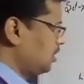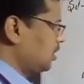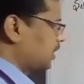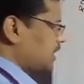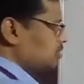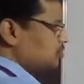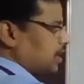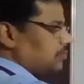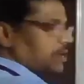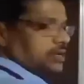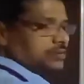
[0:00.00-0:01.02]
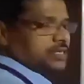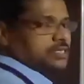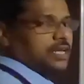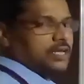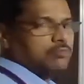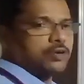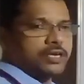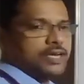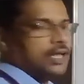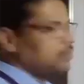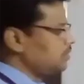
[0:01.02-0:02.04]
Can you tell me? Anybody is there who can
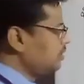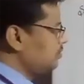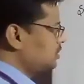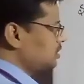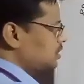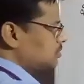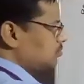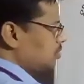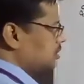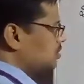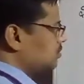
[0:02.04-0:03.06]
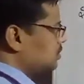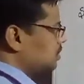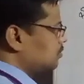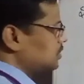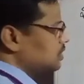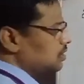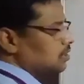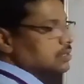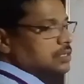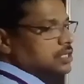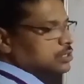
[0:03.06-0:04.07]
tell me which is the smallest number among
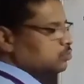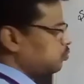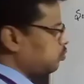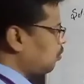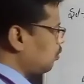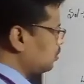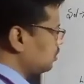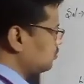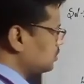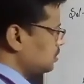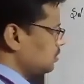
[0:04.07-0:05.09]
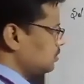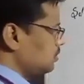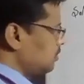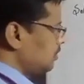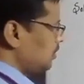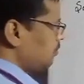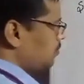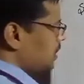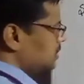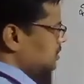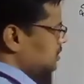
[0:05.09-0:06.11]
these 4 numbers?
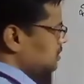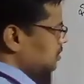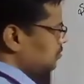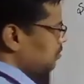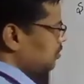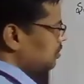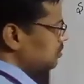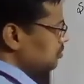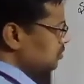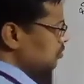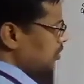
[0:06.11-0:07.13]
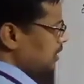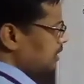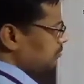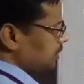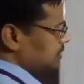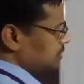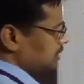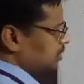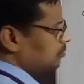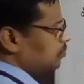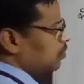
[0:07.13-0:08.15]
Minus 6 upon 12, minus 10
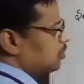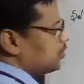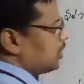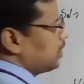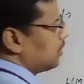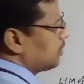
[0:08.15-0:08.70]
upon 12,